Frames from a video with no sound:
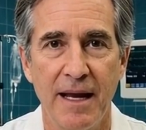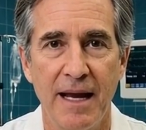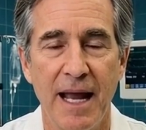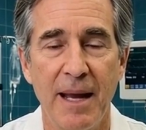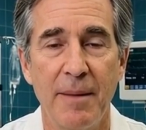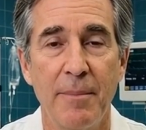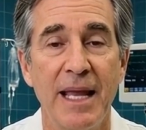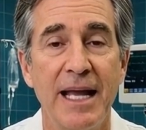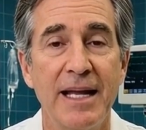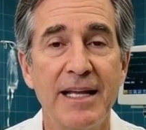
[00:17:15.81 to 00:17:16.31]

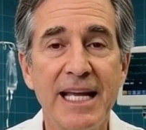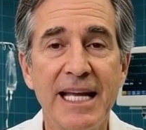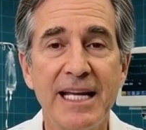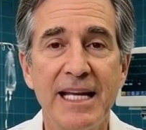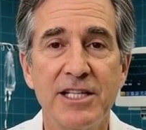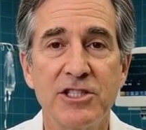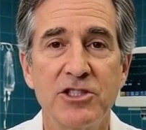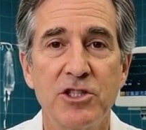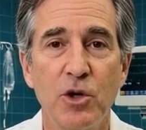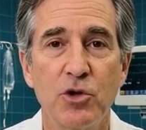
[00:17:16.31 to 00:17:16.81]
and
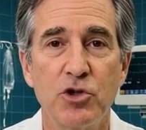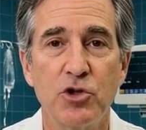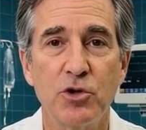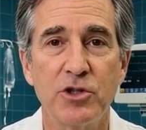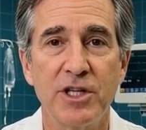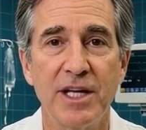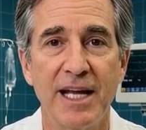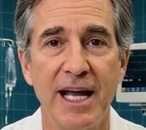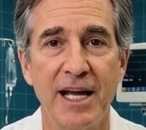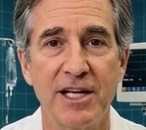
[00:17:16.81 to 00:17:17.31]
maintaining social
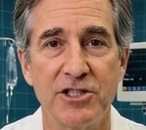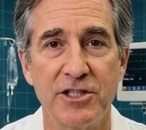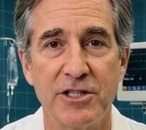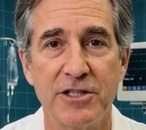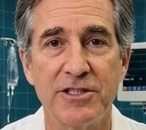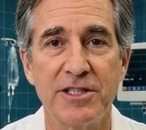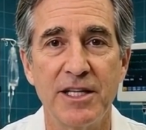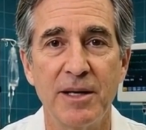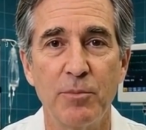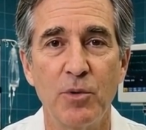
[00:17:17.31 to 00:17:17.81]

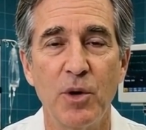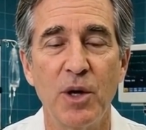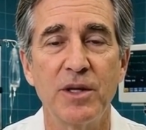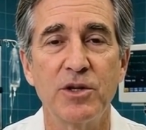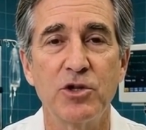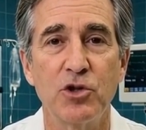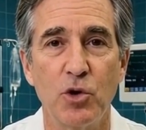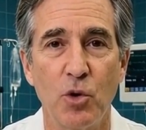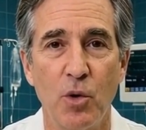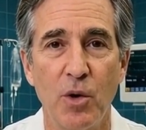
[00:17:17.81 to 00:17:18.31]
connections that brought
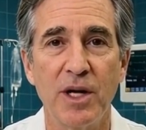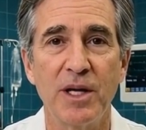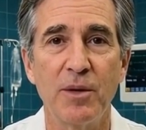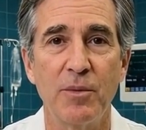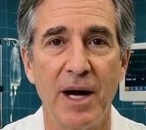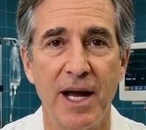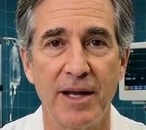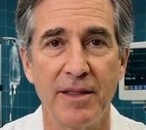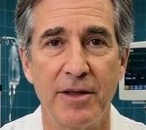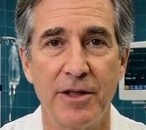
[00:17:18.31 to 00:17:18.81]
joy
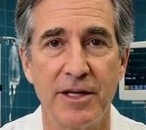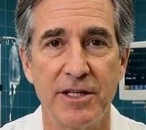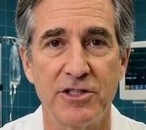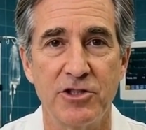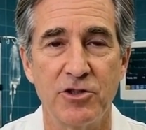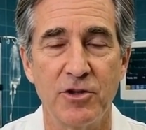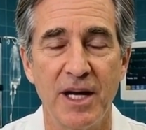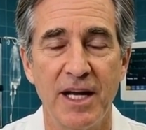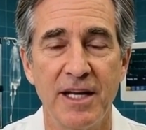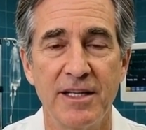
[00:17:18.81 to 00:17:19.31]
rather than
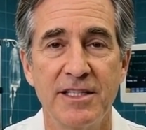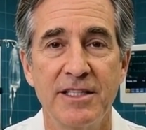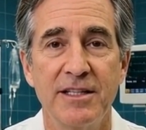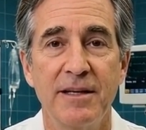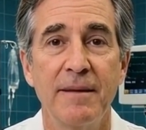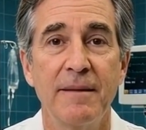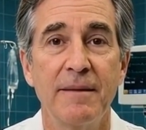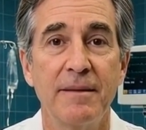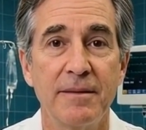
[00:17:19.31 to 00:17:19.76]
stress.